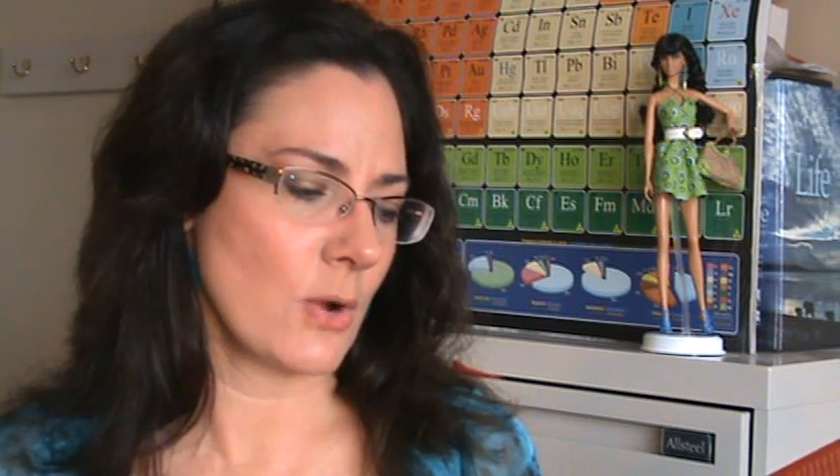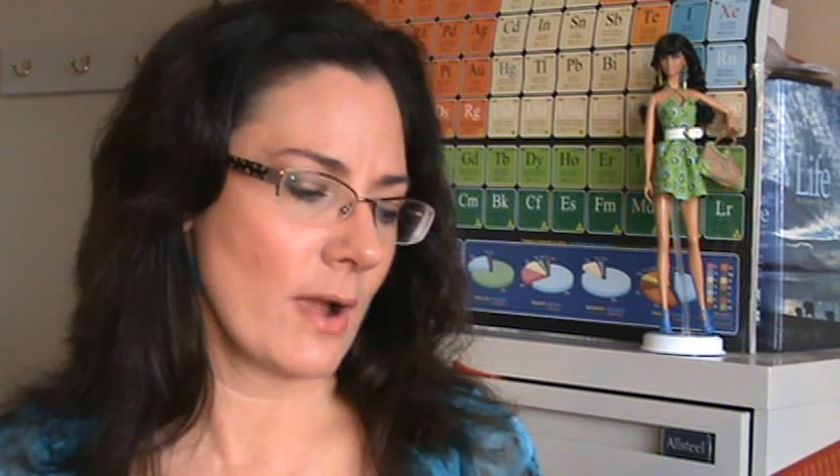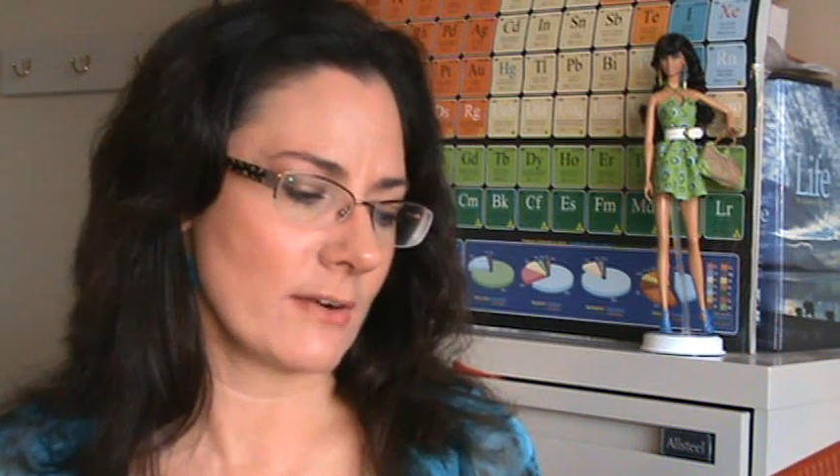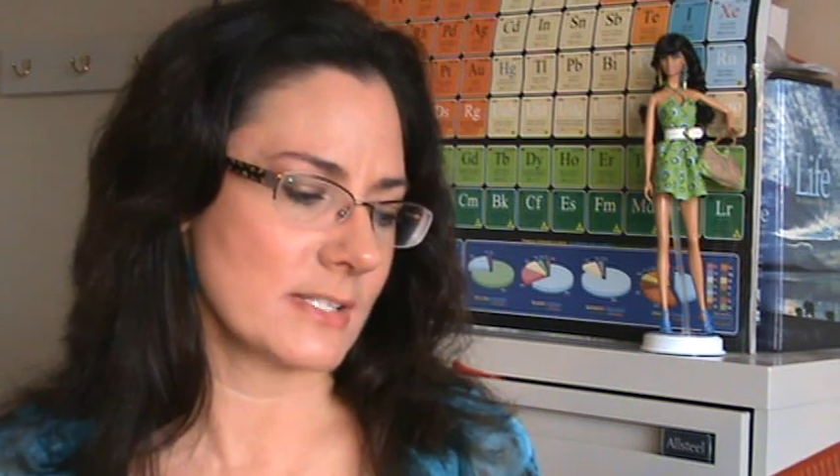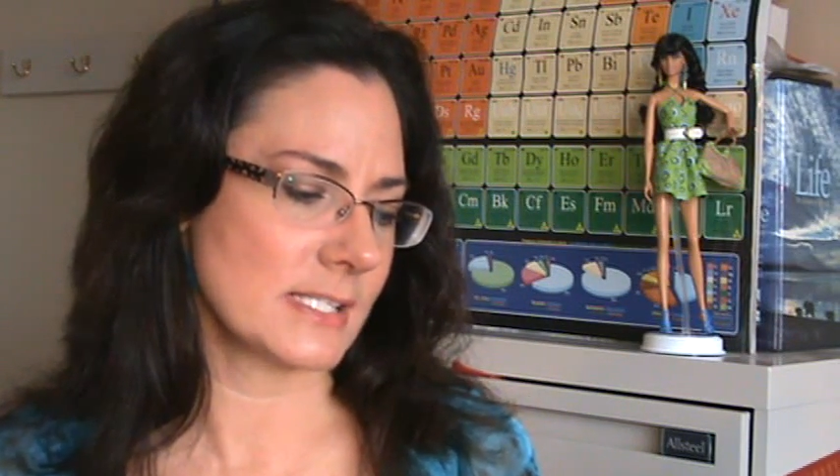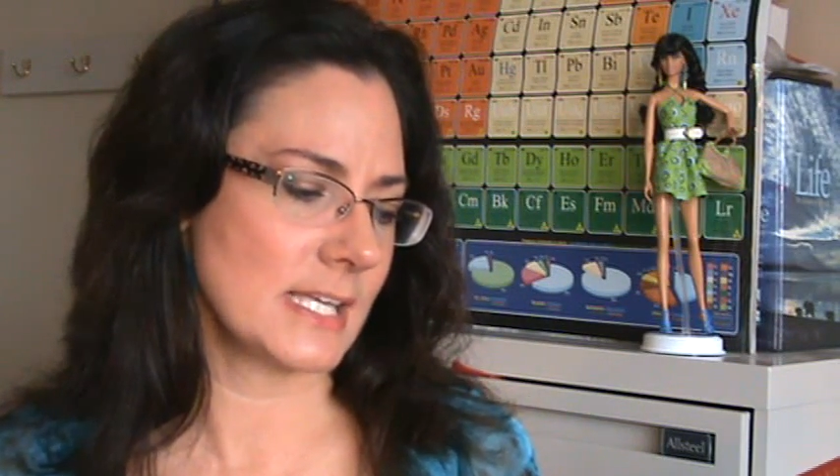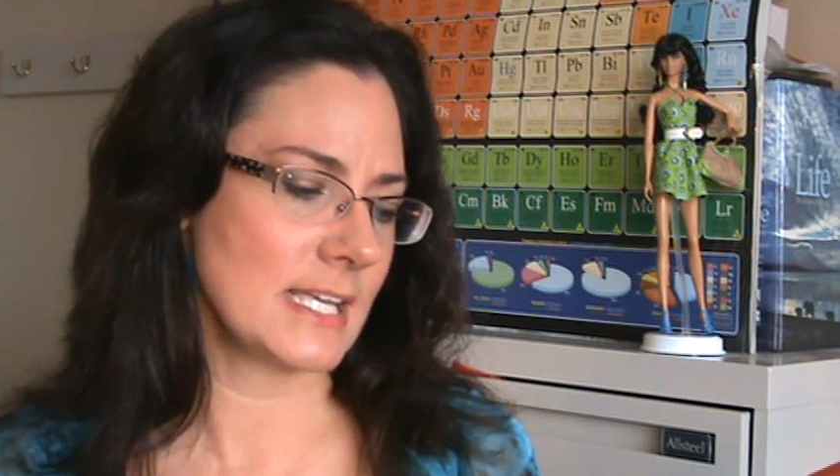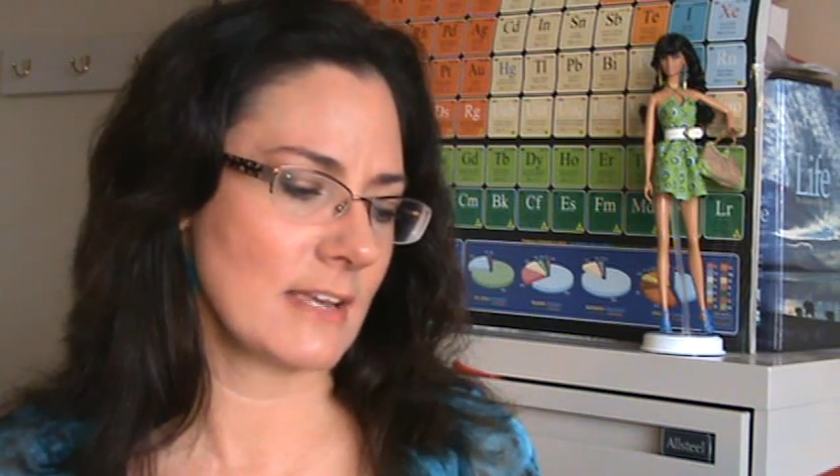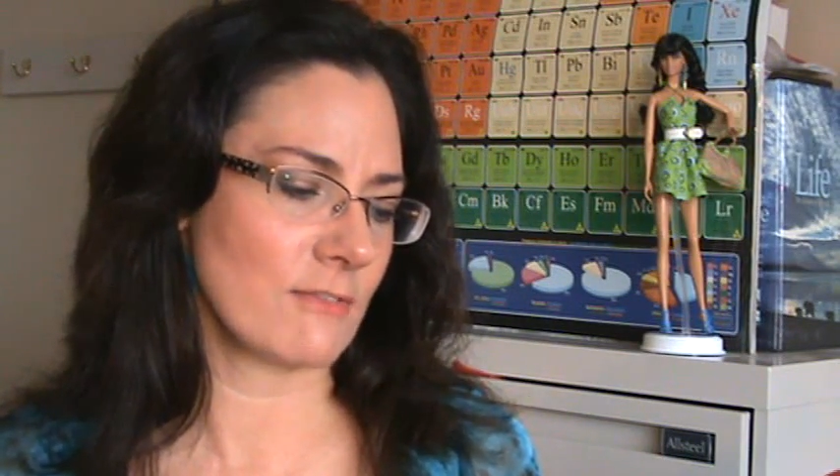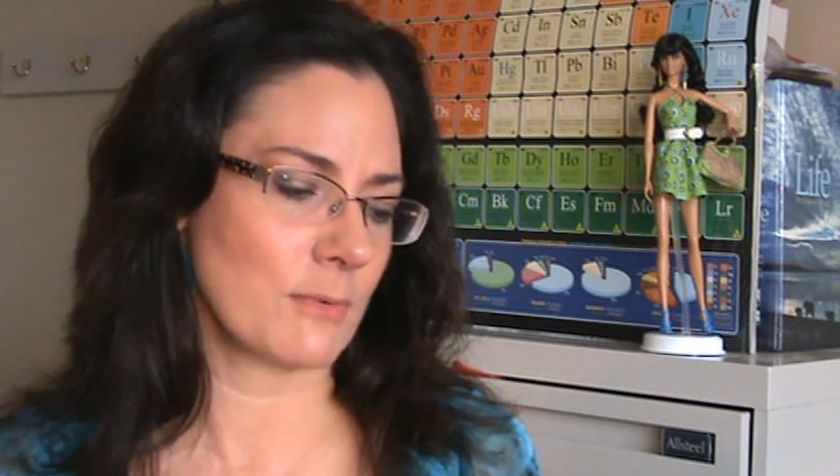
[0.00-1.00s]
Know how to
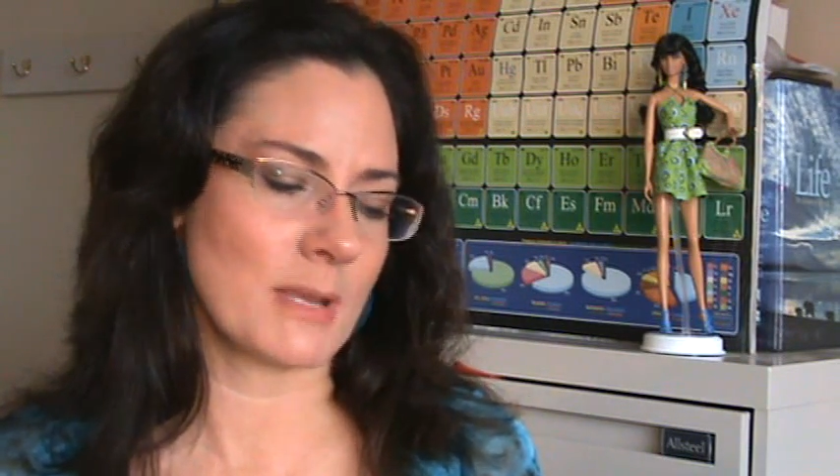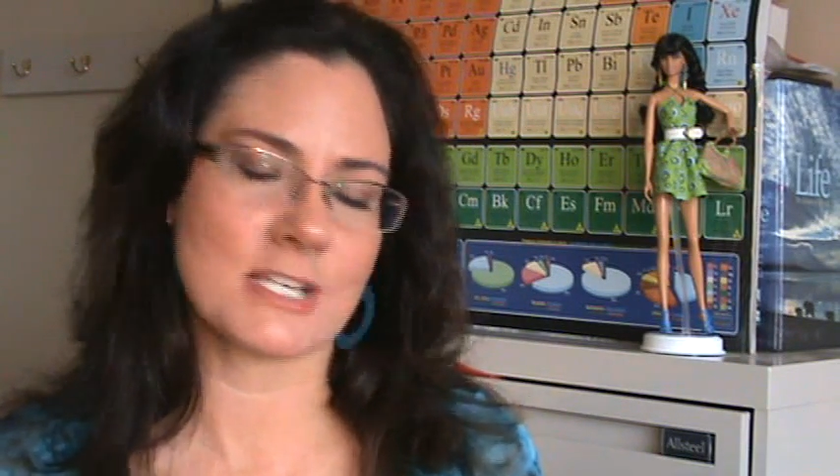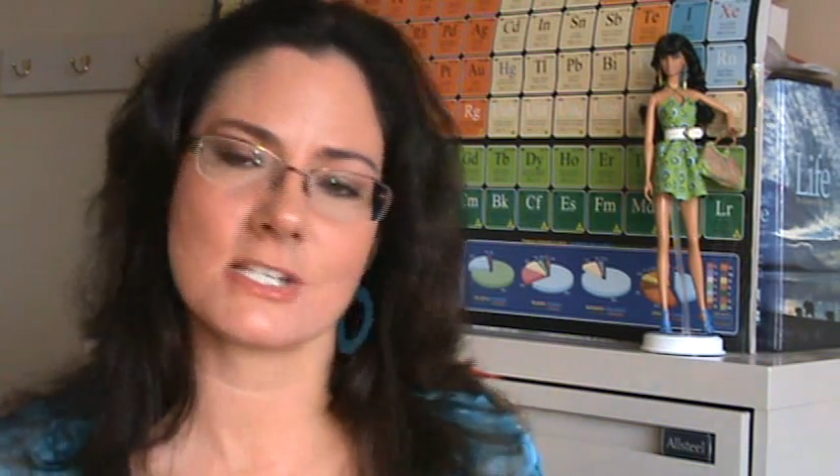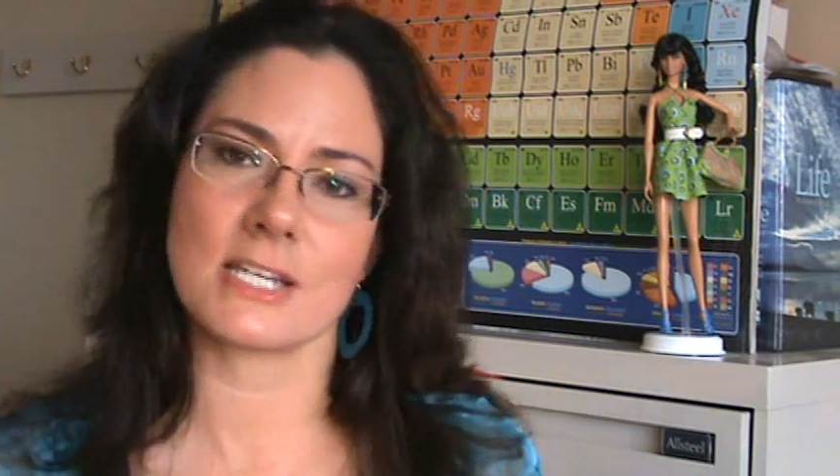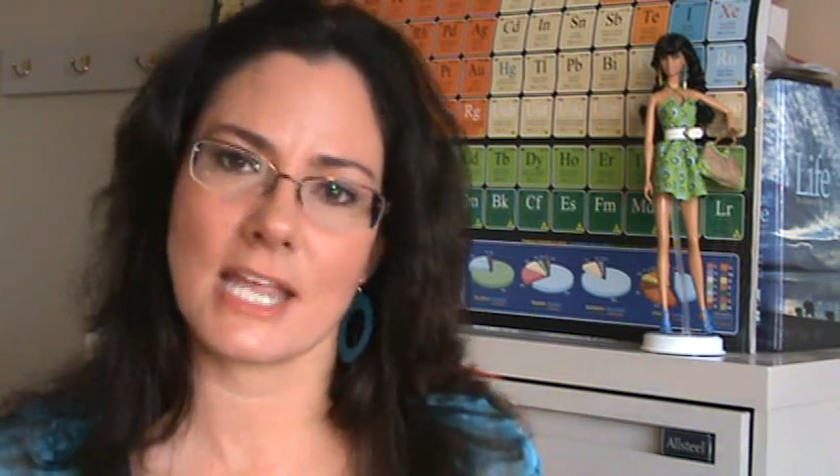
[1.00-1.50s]
seek information